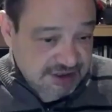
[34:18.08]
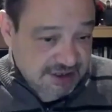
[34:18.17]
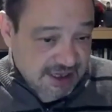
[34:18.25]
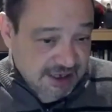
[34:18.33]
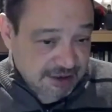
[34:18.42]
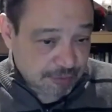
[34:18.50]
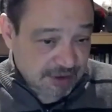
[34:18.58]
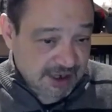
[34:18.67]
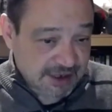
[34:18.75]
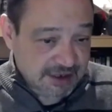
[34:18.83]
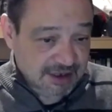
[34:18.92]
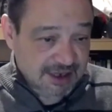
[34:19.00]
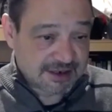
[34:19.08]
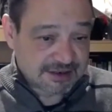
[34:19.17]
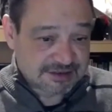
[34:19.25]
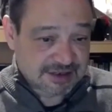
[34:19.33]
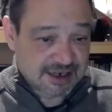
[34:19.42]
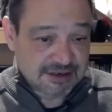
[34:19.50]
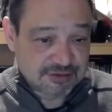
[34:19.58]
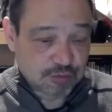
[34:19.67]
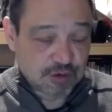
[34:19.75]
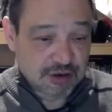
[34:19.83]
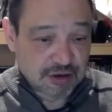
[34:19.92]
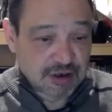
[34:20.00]
that, right? A lot of times
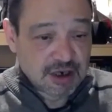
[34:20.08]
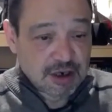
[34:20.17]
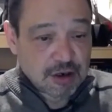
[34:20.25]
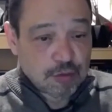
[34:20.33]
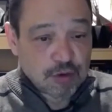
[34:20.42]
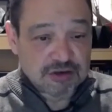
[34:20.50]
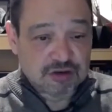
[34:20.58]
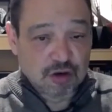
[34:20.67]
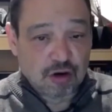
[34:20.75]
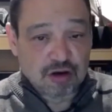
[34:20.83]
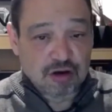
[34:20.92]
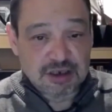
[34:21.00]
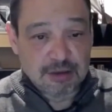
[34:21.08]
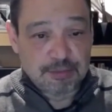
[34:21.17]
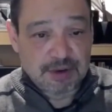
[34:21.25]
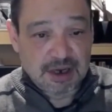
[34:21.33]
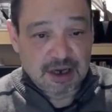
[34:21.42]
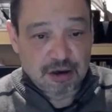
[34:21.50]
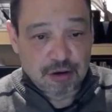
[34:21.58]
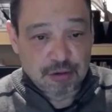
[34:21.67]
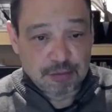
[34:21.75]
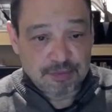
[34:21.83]
we're talking about,